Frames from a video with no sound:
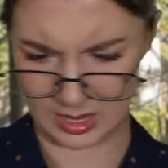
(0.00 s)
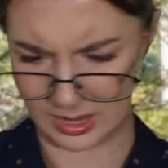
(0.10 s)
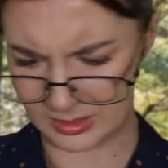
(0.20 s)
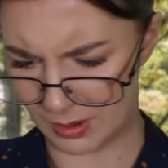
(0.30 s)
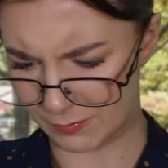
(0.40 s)

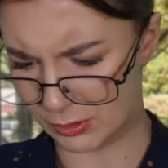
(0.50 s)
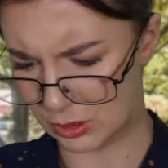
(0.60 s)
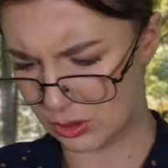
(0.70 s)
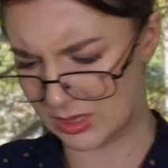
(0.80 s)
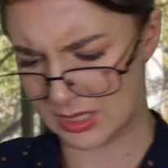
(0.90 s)
hands up for
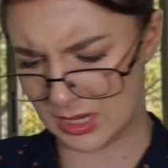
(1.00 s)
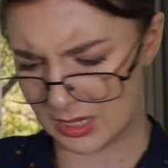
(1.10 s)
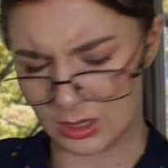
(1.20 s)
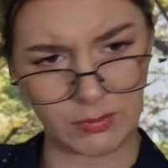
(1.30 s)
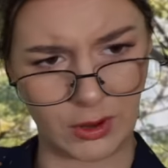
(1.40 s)
Lucy.
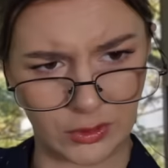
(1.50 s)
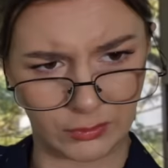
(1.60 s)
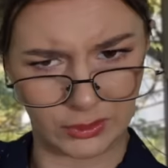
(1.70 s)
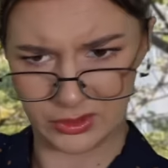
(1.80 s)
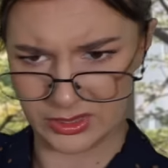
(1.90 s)
Who votes for
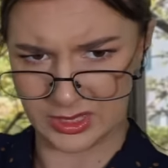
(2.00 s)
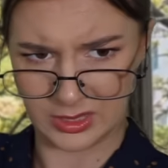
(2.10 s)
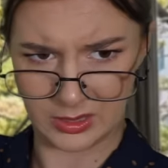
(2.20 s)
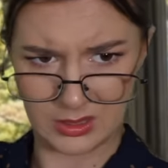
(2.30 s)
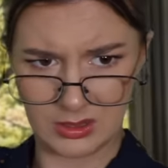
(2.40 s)
Lucy?